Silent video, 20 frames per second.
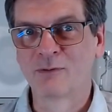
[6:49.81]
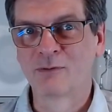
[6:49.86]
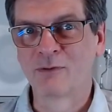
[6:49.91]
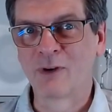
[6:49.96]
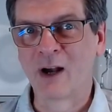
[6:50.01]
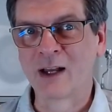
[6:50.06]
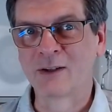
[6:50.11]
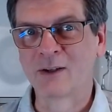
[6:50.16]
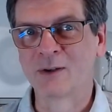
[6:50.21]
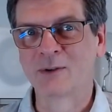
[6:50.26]

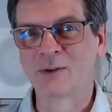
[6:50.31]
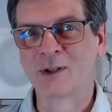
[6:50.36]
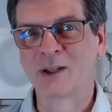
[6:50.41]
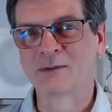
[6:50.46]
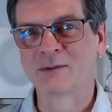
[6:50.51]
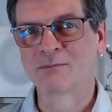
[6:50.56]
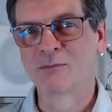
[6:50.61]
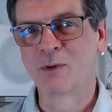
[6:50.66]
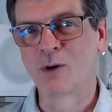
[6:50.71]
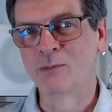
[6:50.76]
Fido
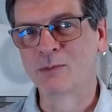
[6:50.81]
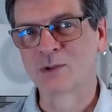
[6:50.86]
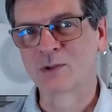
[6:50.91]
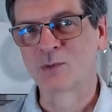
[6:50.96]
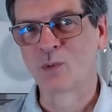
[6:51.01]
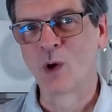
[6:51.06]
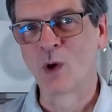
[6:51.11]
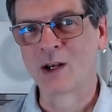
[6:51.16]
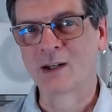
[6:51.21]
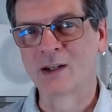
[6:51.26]
at moments
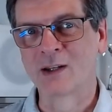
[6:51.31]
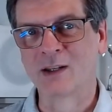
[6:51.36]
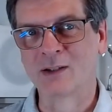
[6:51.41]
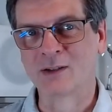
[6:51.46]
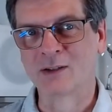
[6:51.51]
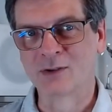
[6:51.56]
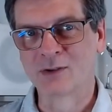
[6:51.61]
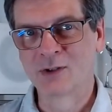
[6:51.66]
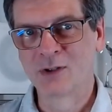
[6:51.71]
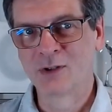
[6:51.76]
1 and
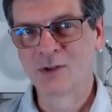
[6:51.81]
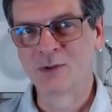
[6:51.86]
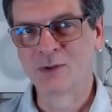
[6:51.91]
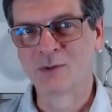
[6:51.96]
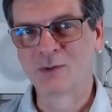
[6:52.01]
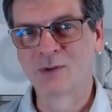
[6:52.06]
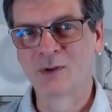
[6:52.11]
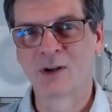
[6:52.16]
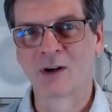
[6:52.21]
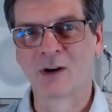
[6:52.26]
2